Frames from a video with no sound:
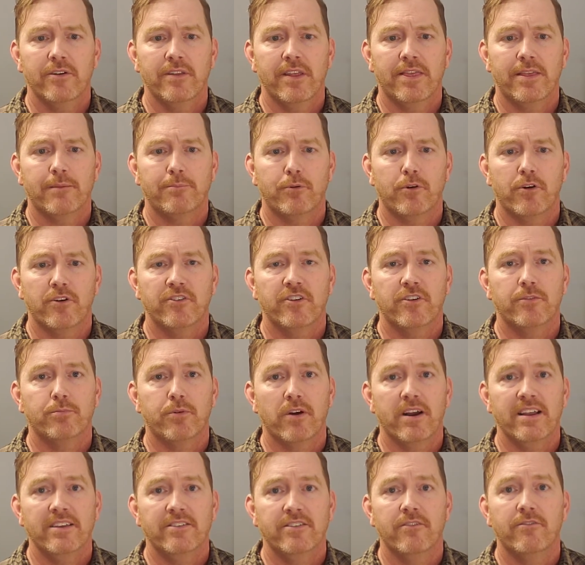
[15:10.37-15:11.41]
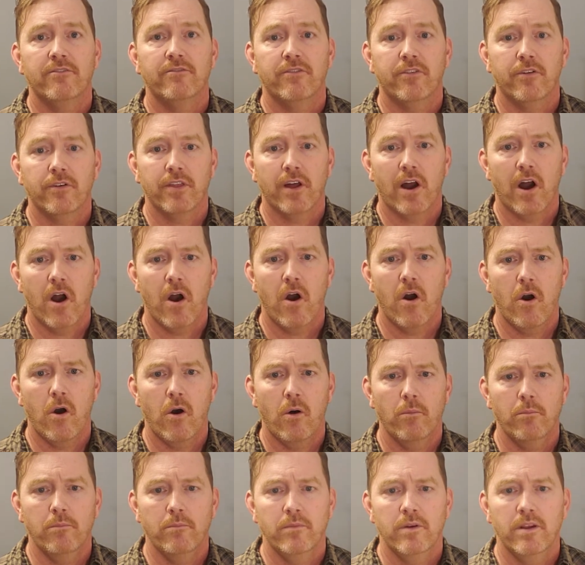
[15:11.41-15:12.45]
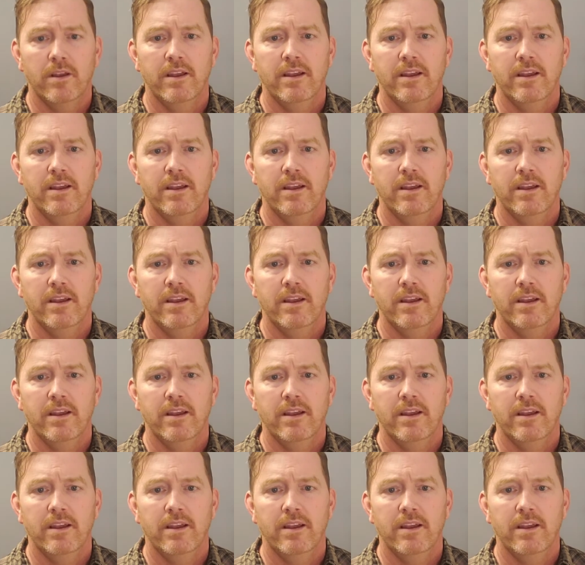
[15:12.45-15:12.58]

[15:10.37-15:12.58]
that the purchase price for the home